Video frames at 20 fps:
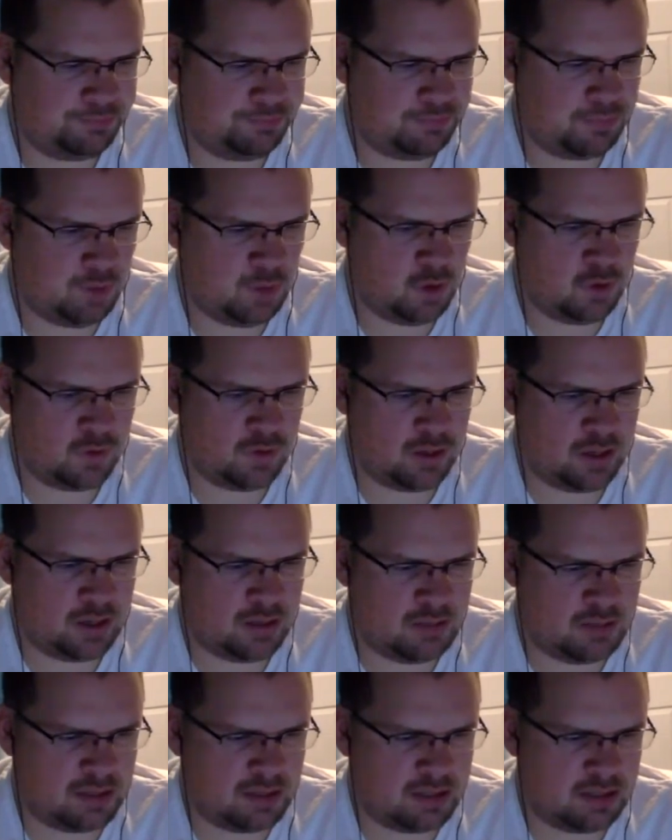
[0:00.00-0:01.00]
over
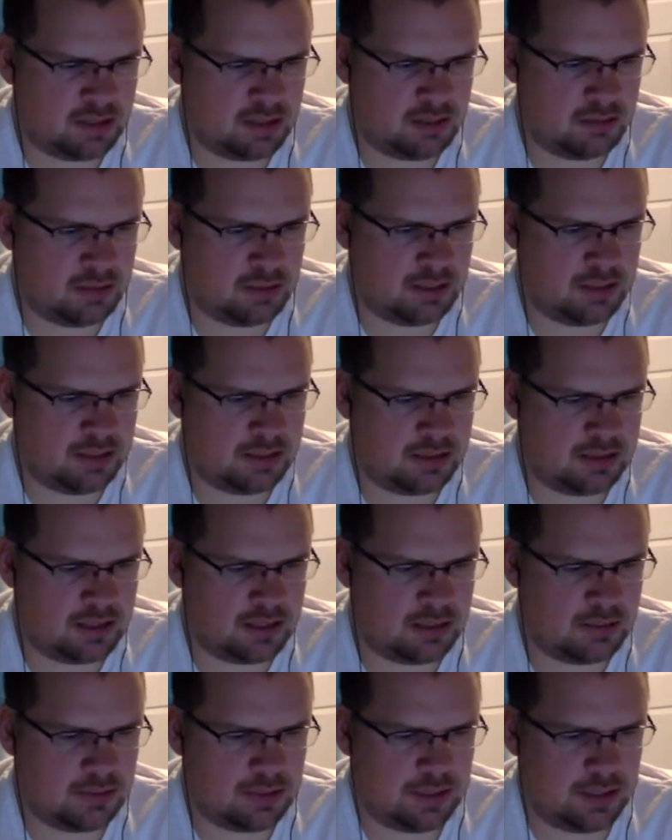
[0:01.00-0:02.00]
anybody on Monty's
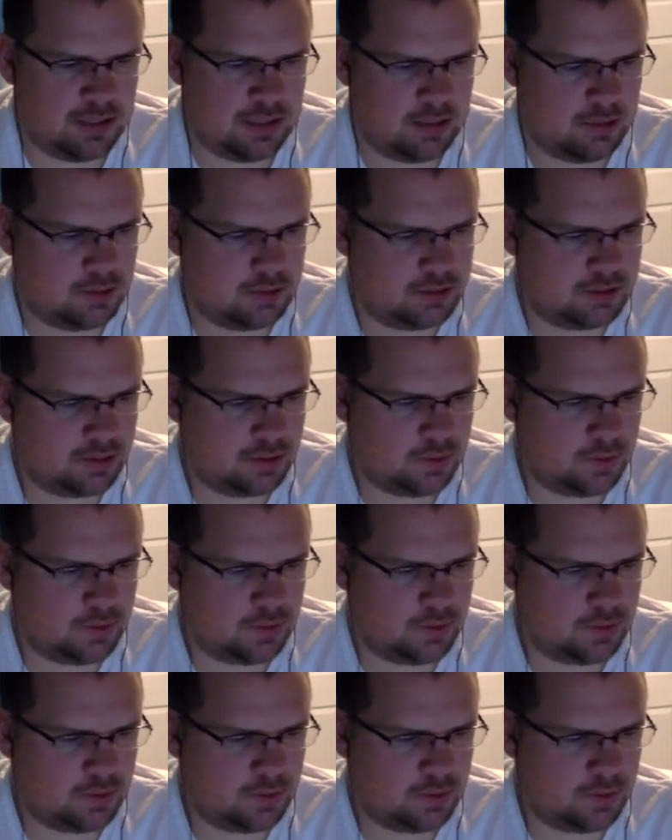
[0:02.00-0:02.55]
team right now. So